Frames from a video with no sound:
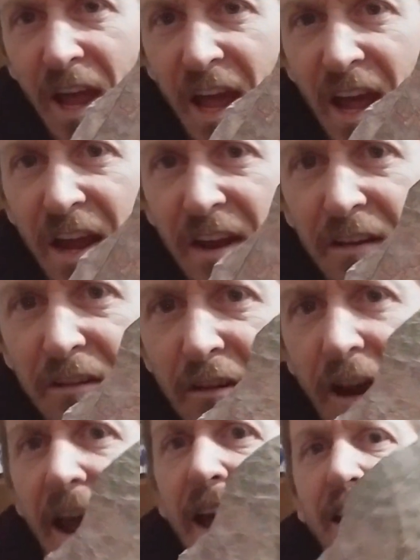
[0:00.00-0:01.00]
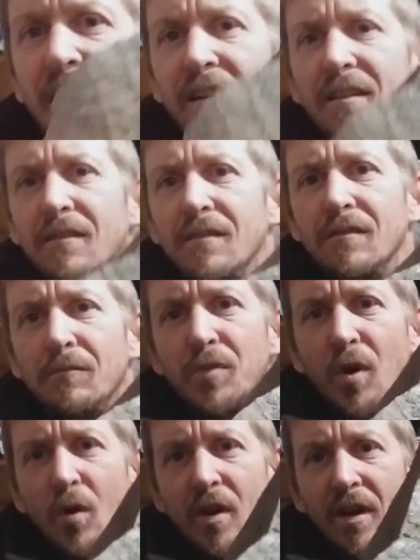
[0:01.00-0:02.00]
and cracked and
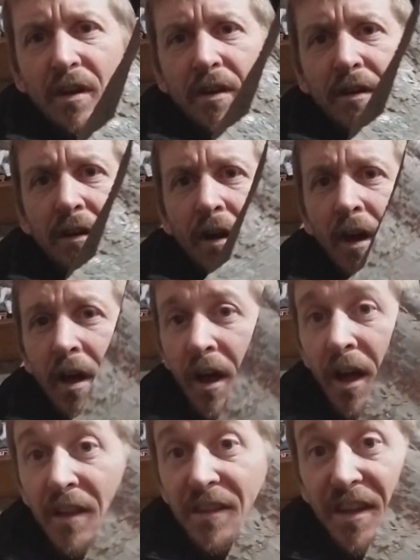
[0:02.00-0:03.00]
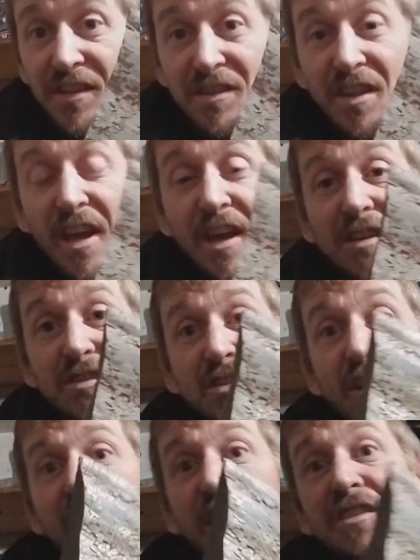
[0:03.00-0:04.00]
broken, and this thing is
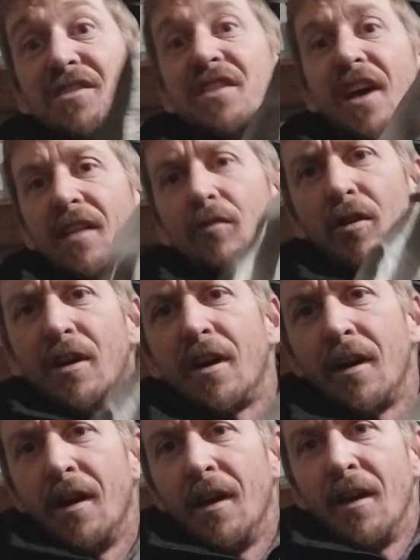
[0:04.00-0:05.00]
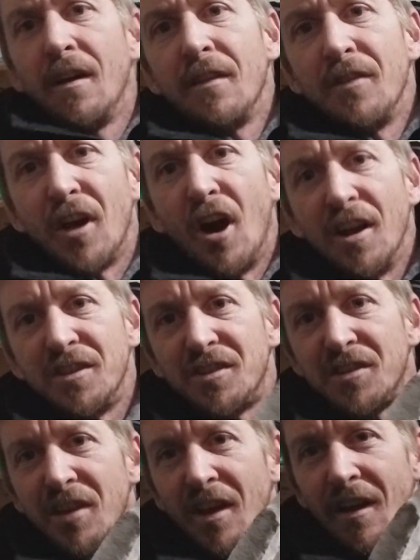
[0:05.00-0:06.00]
nice. And look, the
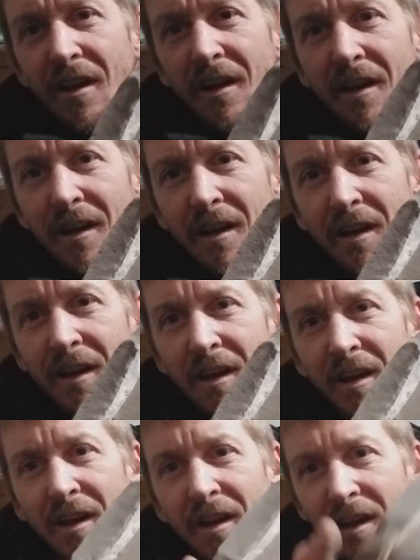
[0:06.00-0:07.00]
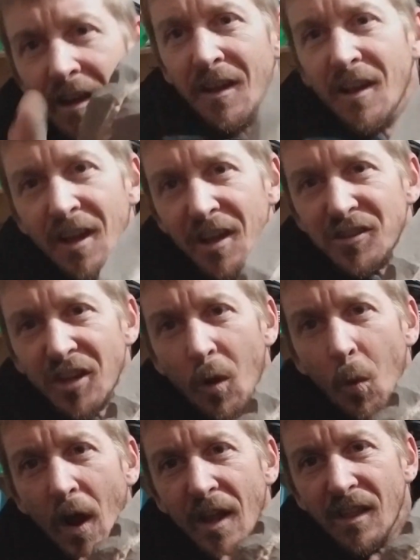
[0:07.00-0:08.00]
guts. It's like a
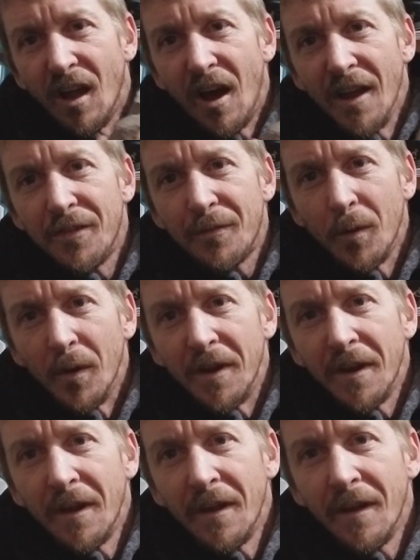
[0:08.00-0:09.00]
white line through it.